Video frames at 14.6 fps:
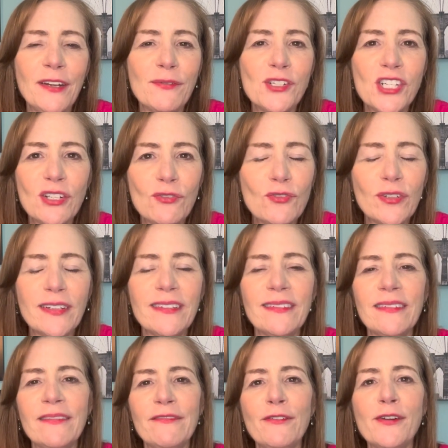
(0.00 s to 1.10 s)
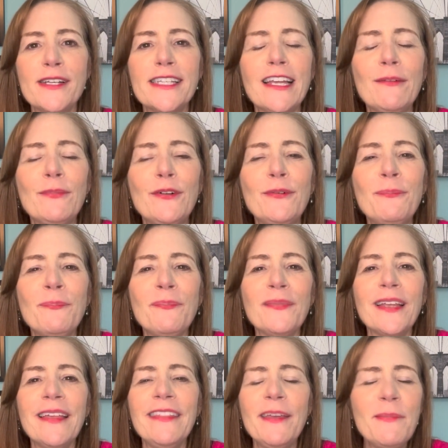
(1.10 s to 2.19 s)
children, for example,
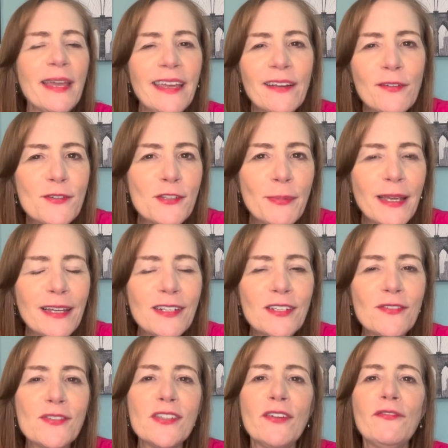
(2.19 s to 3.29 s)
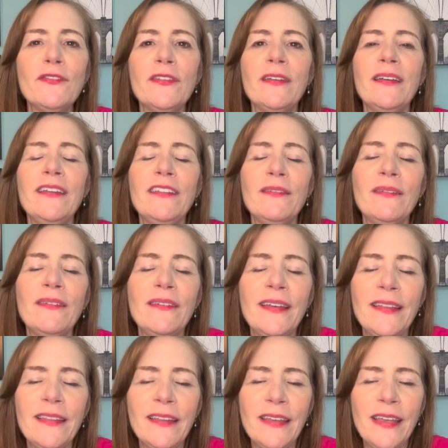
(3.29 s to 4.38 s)
they may hear you speaking to yourself in
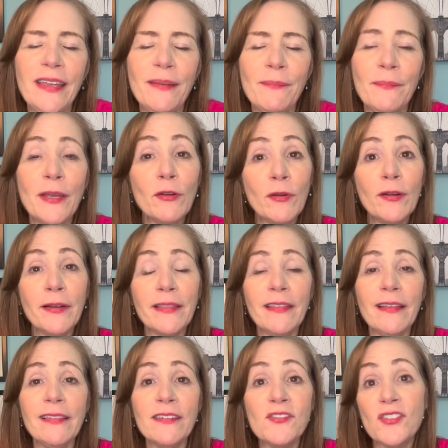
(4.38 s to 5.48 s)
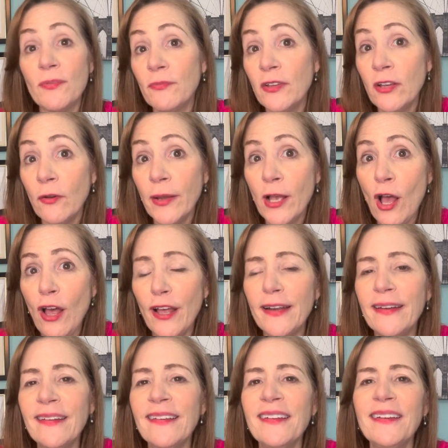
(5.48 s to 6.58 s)
the mirror and think there's something going
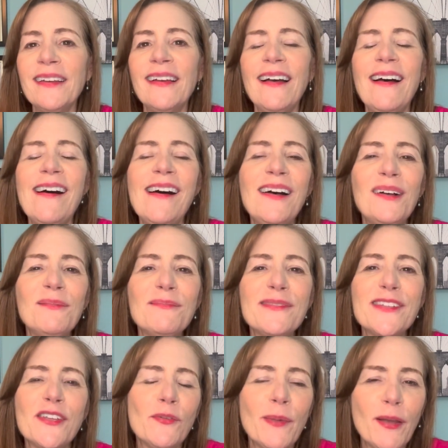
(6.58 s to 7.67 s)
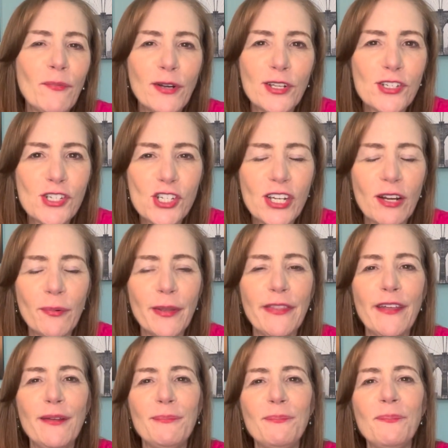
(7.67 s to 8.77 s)
on. So you might want to just share with
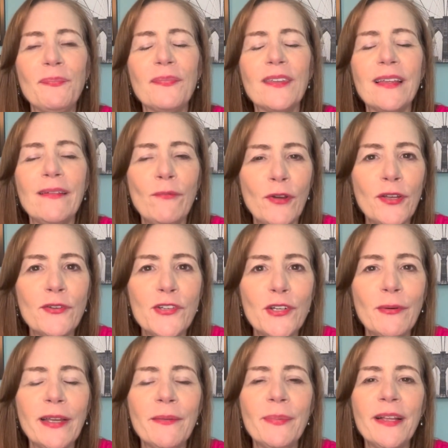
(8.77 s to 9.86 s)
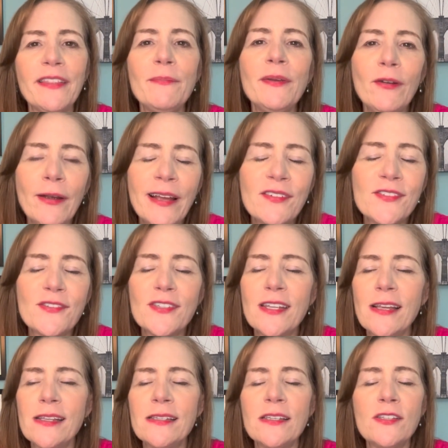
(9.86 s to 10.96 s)
them what you're doing. But the mirror
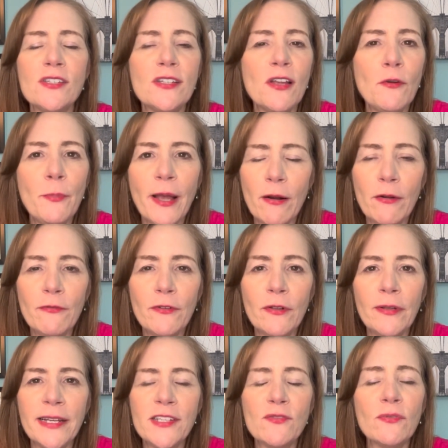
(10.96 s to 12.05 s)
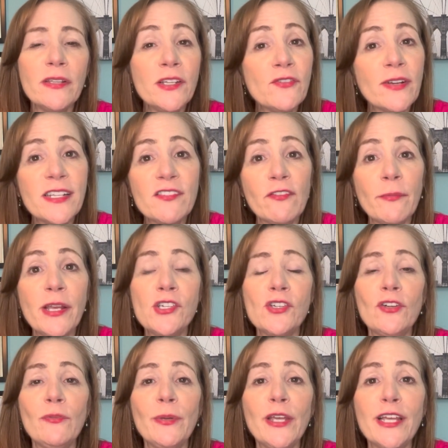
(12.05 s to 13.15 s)
exercise is so powerful. It's really
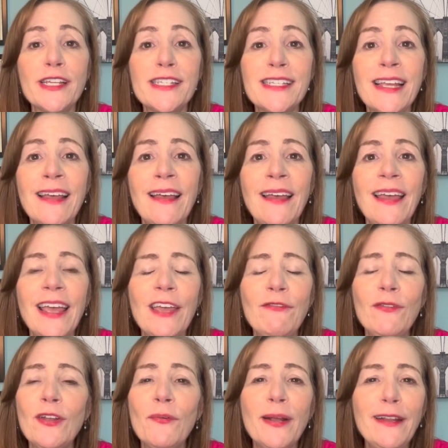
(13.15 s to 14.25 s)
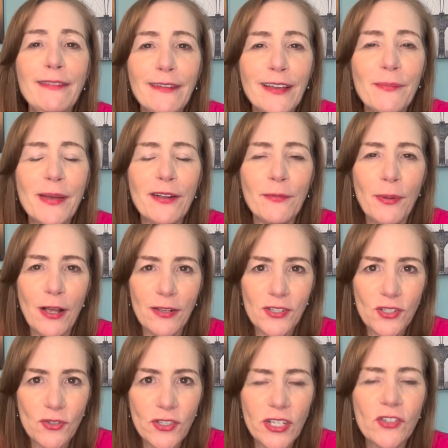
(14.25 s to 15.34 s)
transformational, because if you know anything about
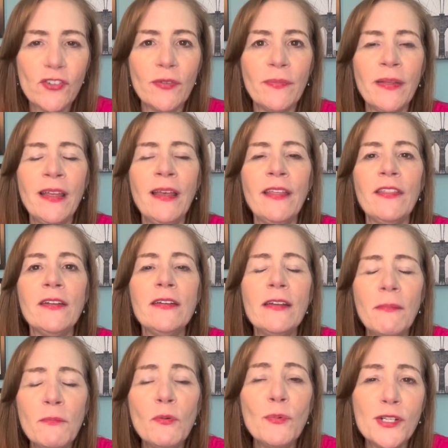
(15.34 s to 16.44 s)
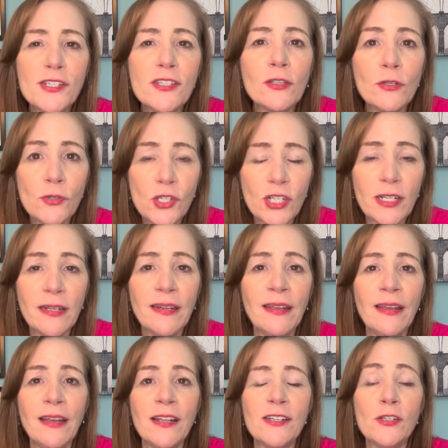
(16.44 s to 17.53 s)
imposter syndrome, the number one solution
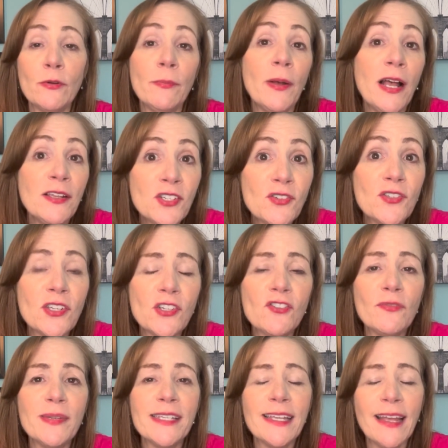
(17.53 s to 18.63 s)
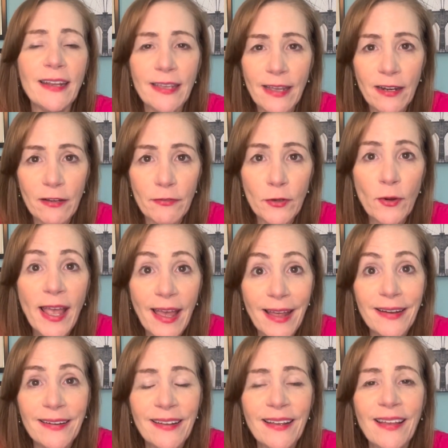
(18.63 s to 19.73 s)
to imposter syndrome is getting out of your
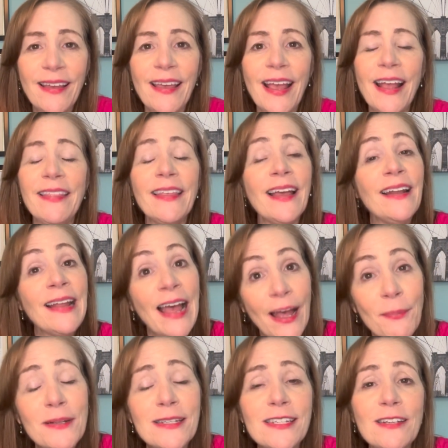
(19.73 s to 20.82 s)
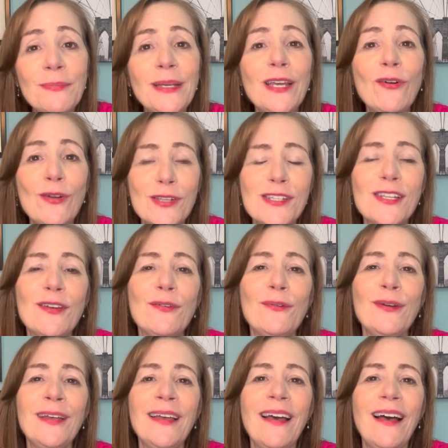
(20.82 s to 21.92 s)
head. And that happens to be
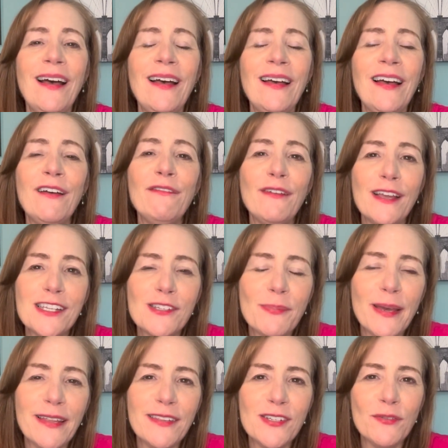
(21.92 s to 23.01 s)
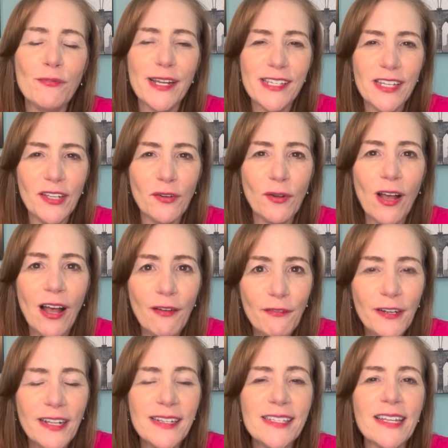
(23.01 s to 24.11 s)
also a fast path to raising your
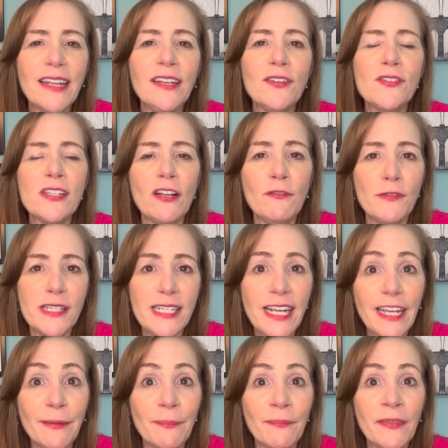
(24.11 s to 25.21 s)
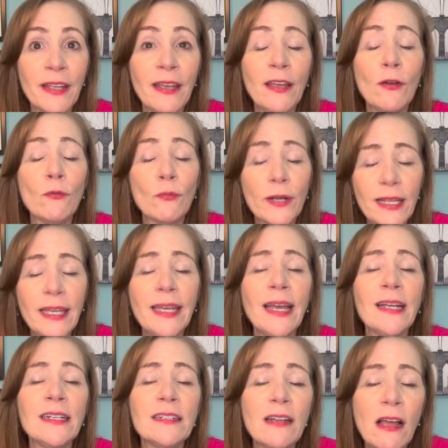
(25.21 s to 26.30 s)
confidence and your self-esteem. Really
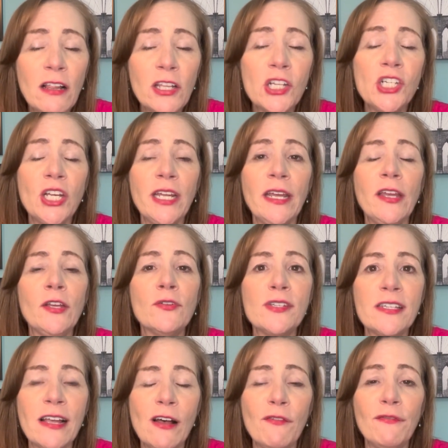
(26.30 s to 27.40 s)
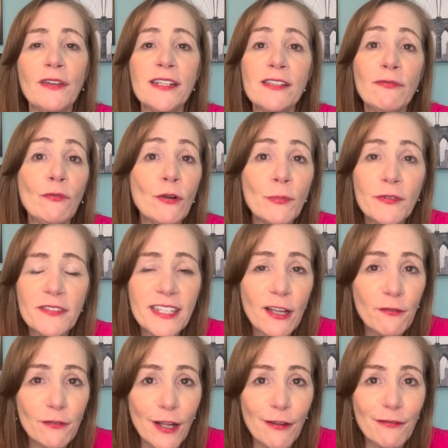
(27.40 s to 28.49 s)
acknowledging yourself. It's a form of
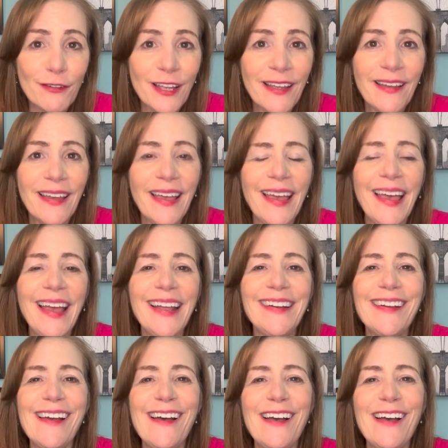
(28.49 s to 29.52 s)
self-love. And